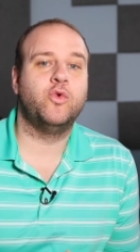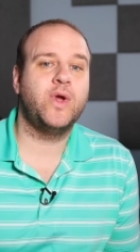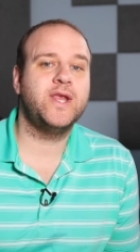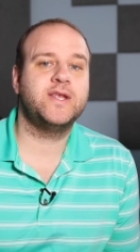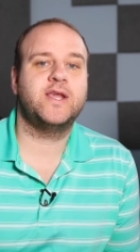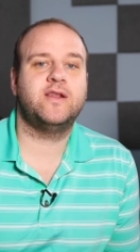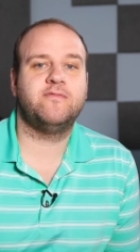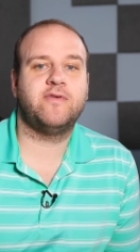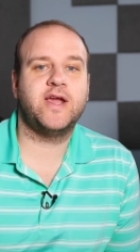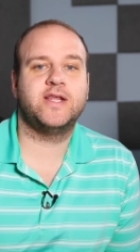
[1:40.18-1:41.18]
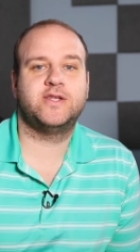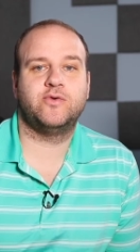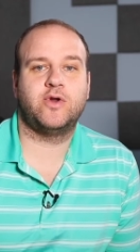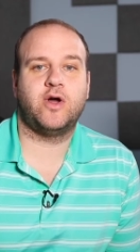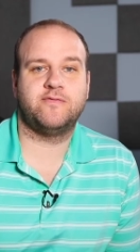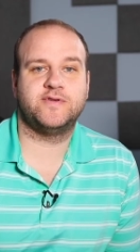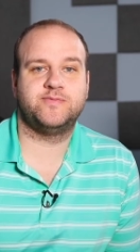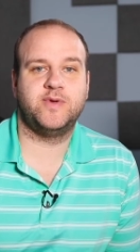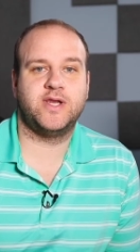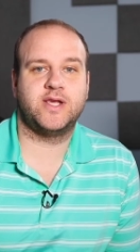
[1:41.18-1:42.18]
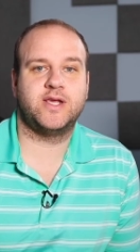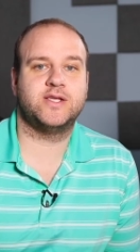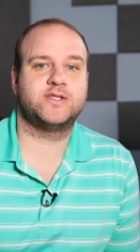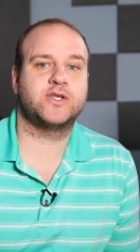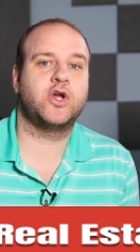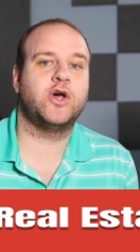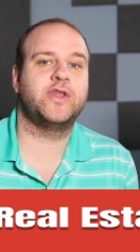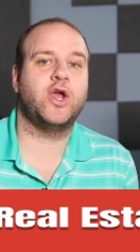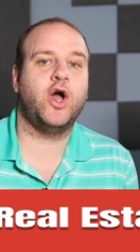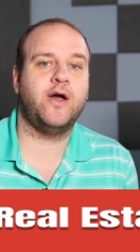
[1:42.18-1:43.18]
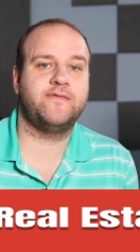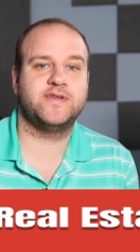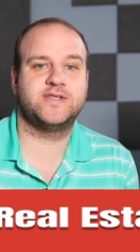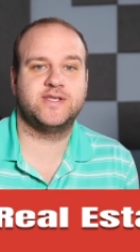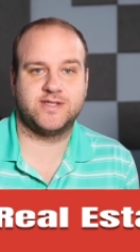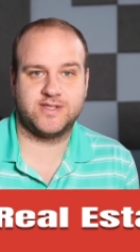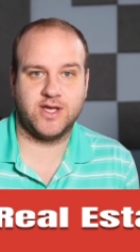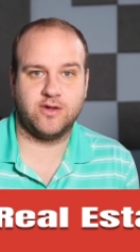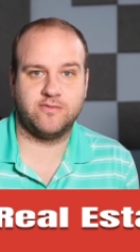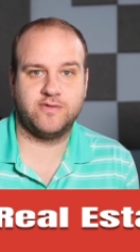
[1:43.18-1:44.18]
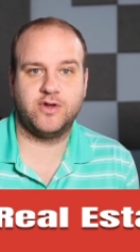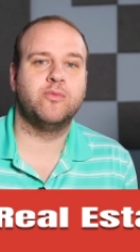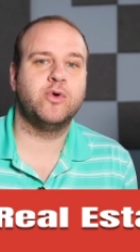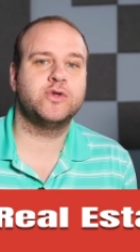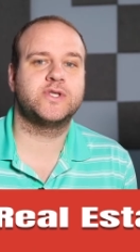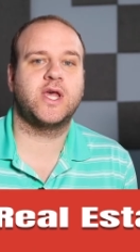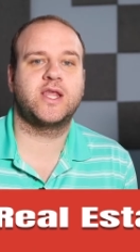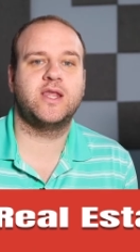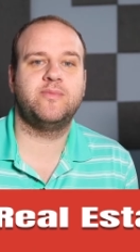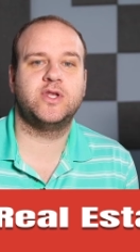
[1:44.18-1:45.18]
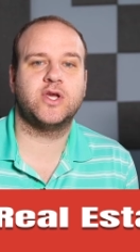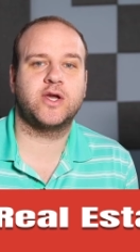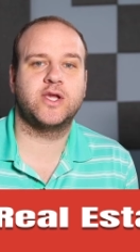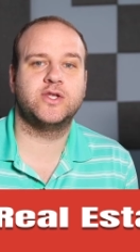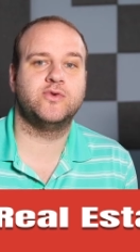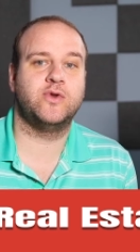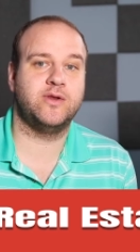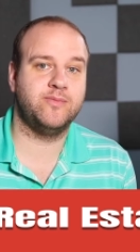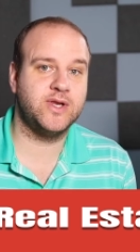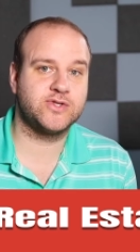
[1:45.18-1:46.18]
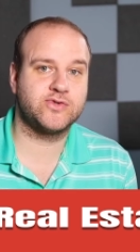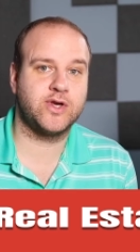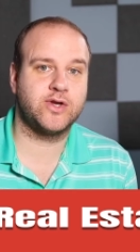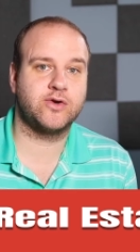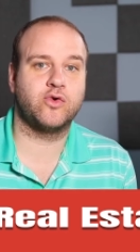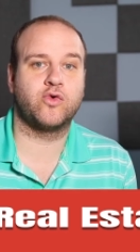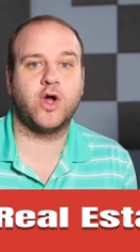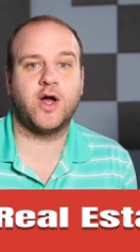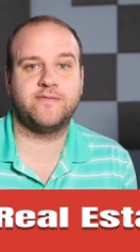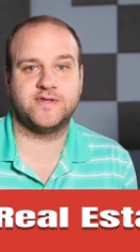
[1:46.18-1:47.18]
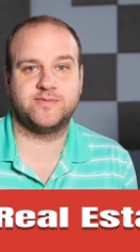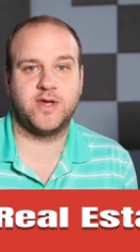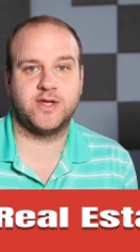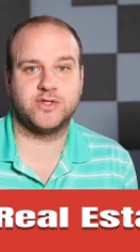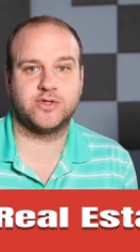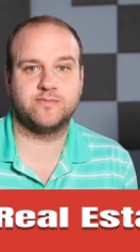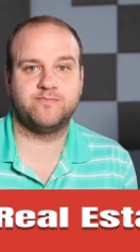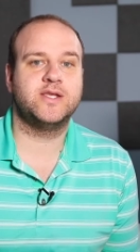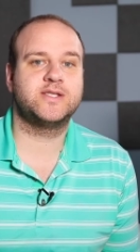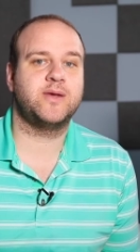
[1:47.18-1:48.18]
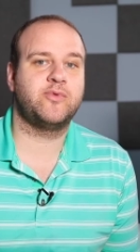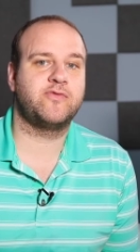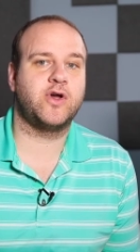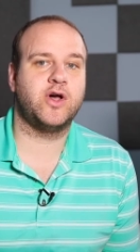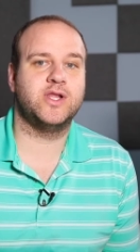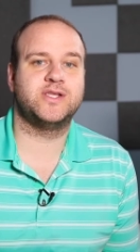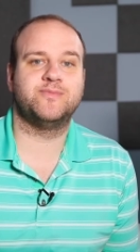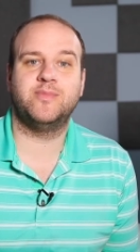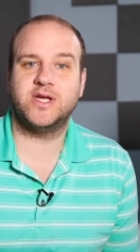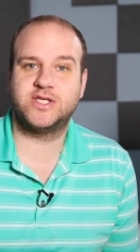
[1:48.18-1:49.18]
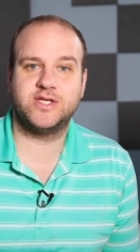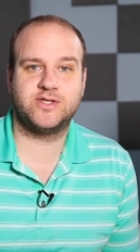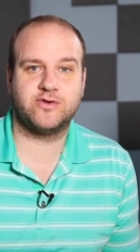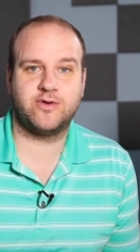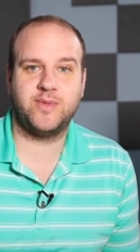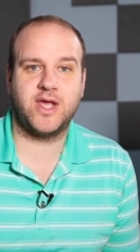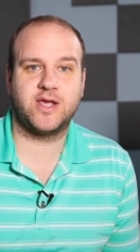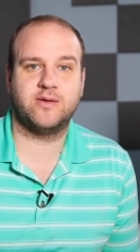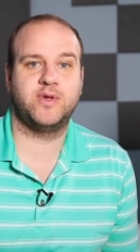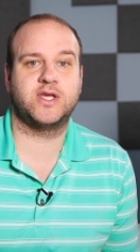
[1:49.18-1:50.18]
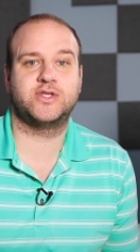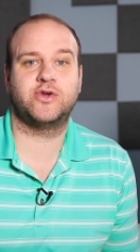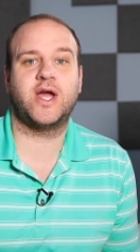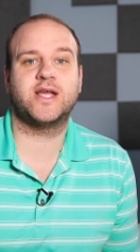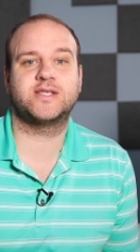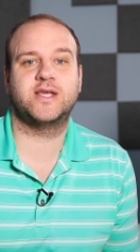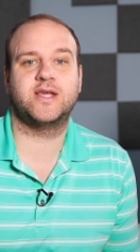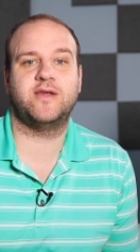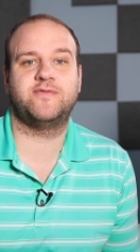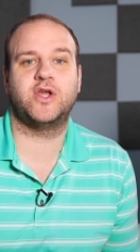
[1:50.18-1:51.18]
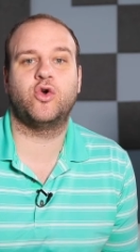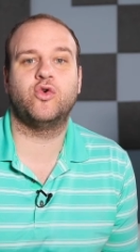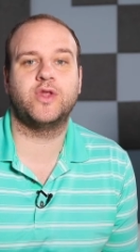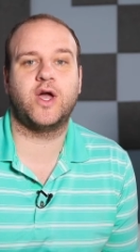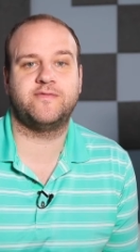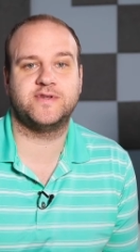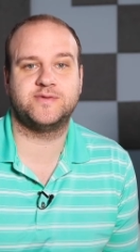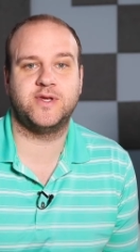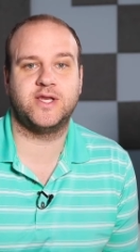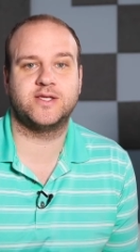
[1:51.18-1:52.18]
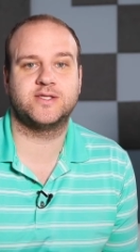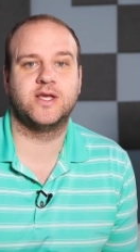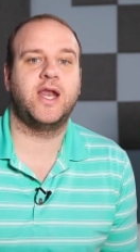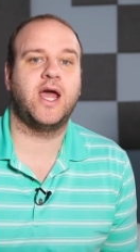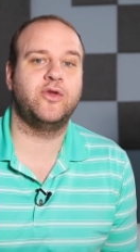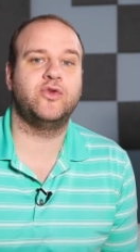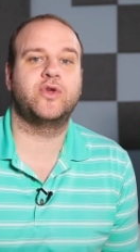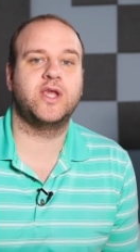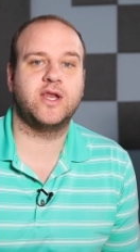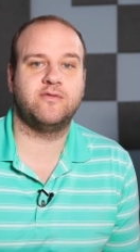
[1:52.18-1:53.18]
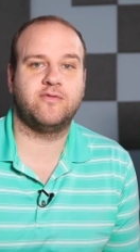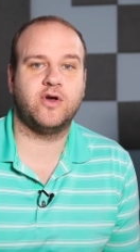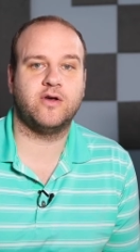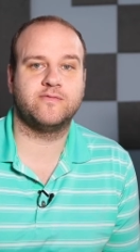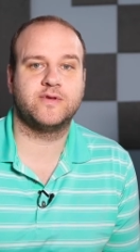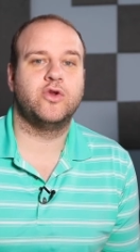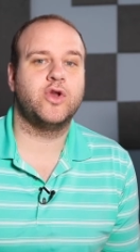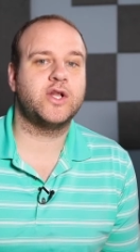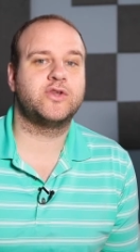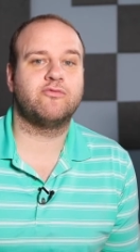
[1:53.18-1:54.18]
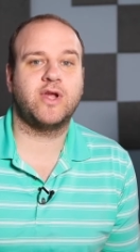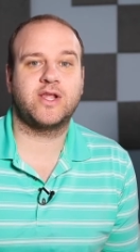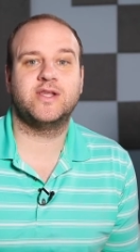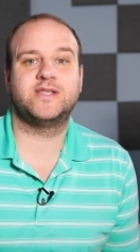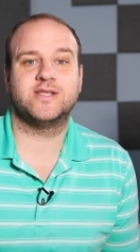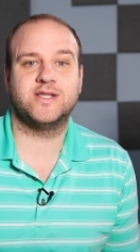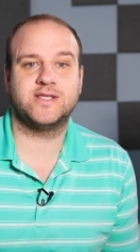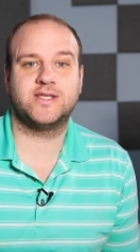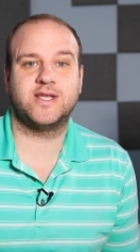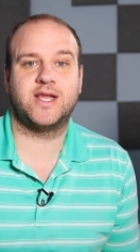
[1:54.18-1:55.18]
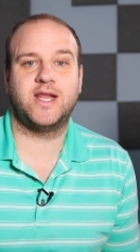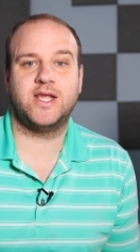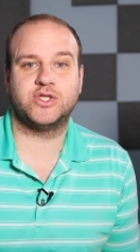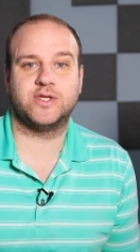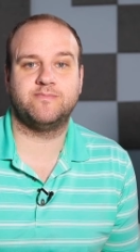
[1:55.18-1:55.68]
The way to get invited to an office meeting is to call the office itself. You'll most likely be talking to an administrator or office manager. This type of call is much easier to make because you're asking if they hold office meetings and how you can get involved. You're not directly soliciting an agent.